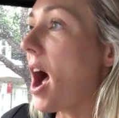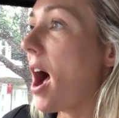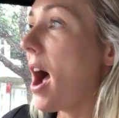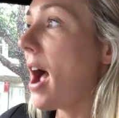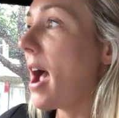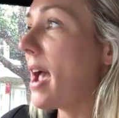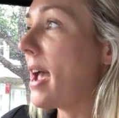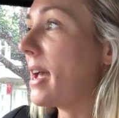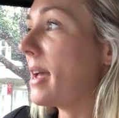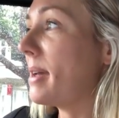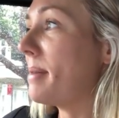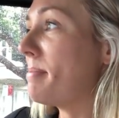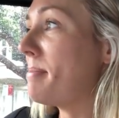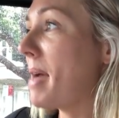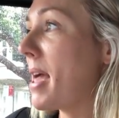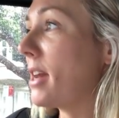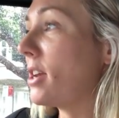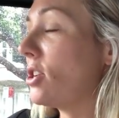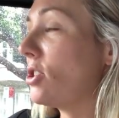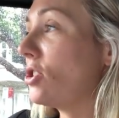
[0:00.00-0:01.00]
I
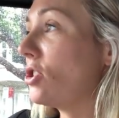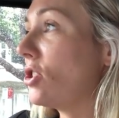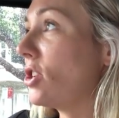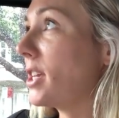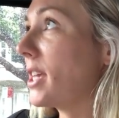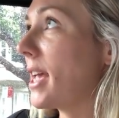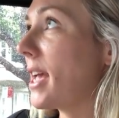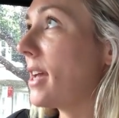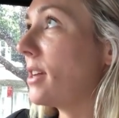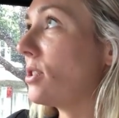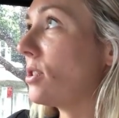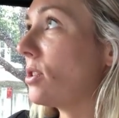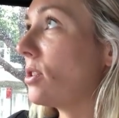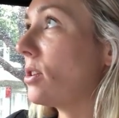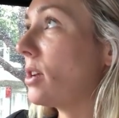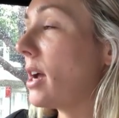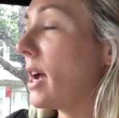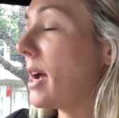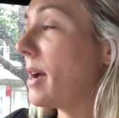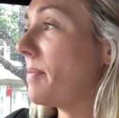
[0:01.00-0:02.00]
managed to get,
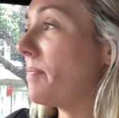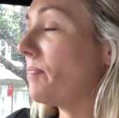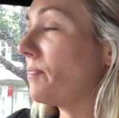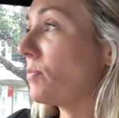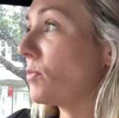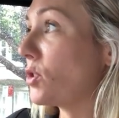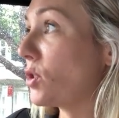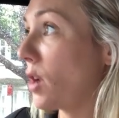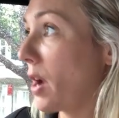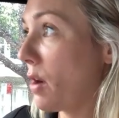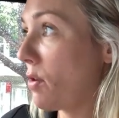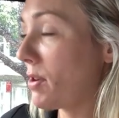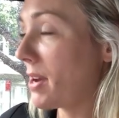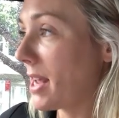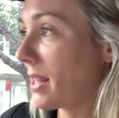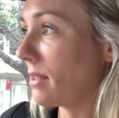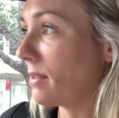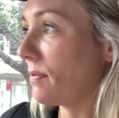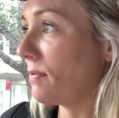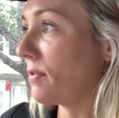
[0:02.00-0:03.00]
um, which I already
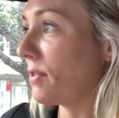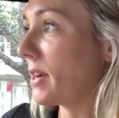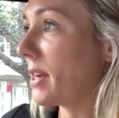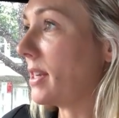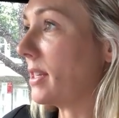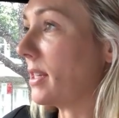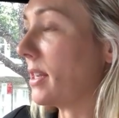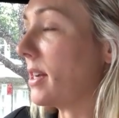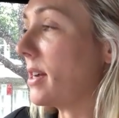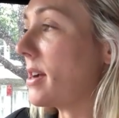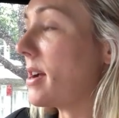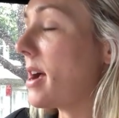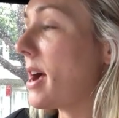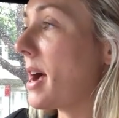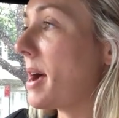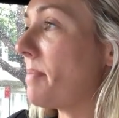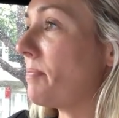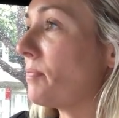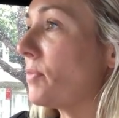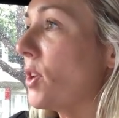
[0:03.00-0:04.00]
had in the freezer,
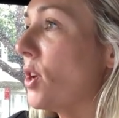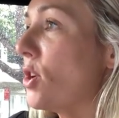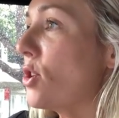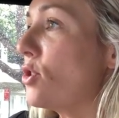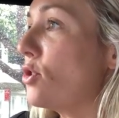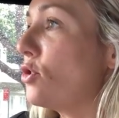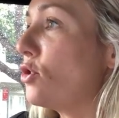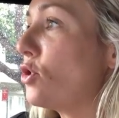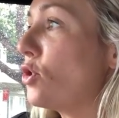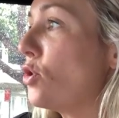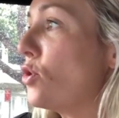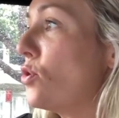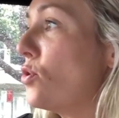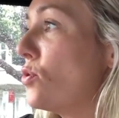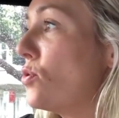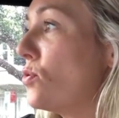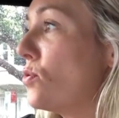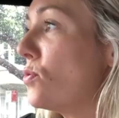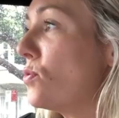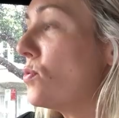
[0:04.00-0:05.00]
um,
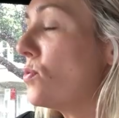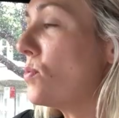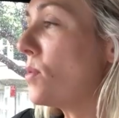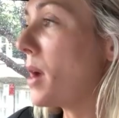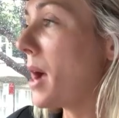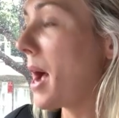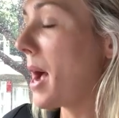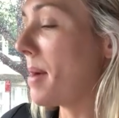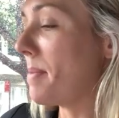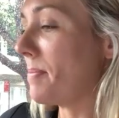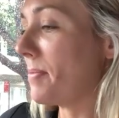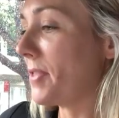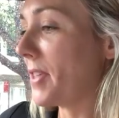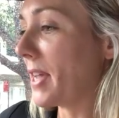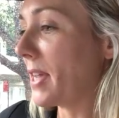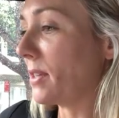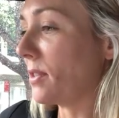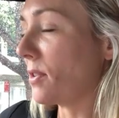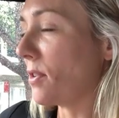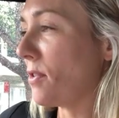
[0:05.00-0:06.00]
two um,
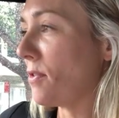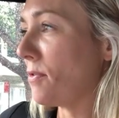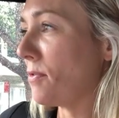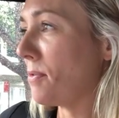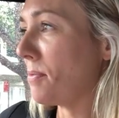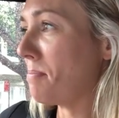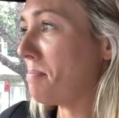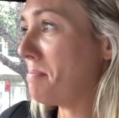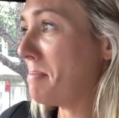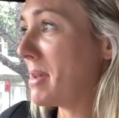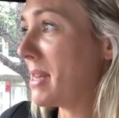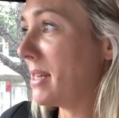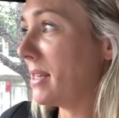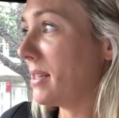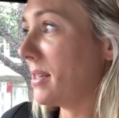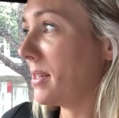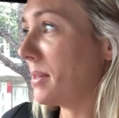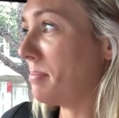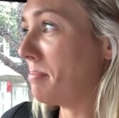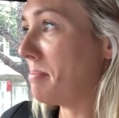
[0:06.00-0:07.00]
things of
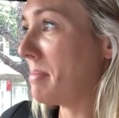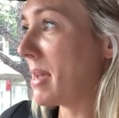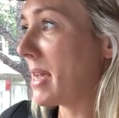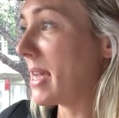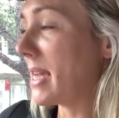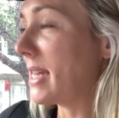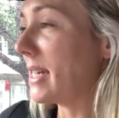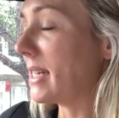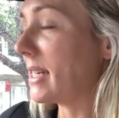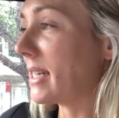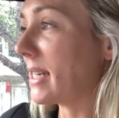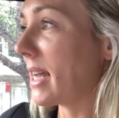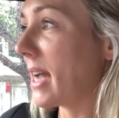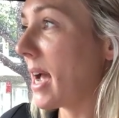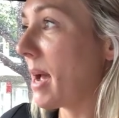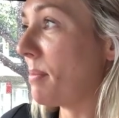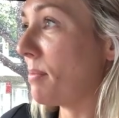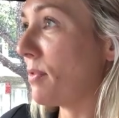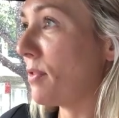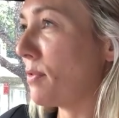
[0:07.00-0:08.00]
mince meat,
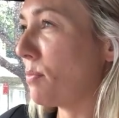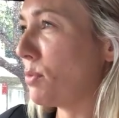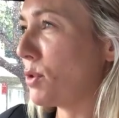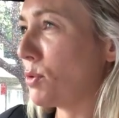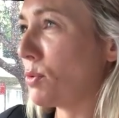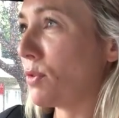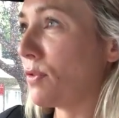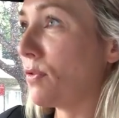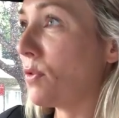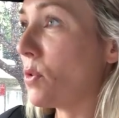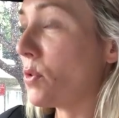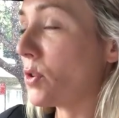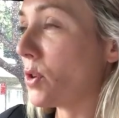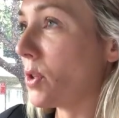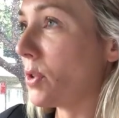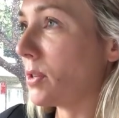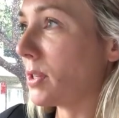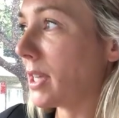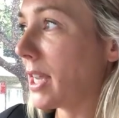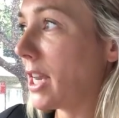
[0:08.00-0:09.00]
um, which were
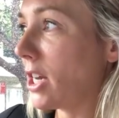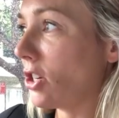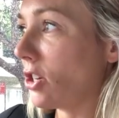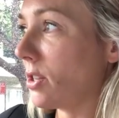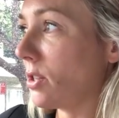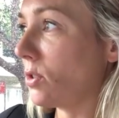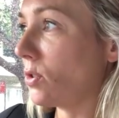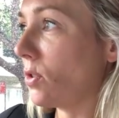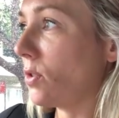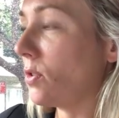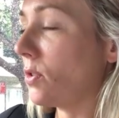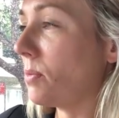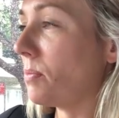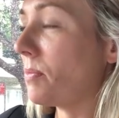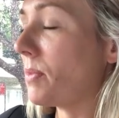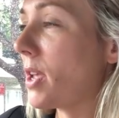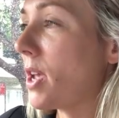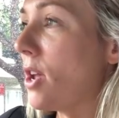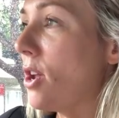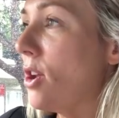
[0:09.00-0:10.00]
$4 each, and there's two of them.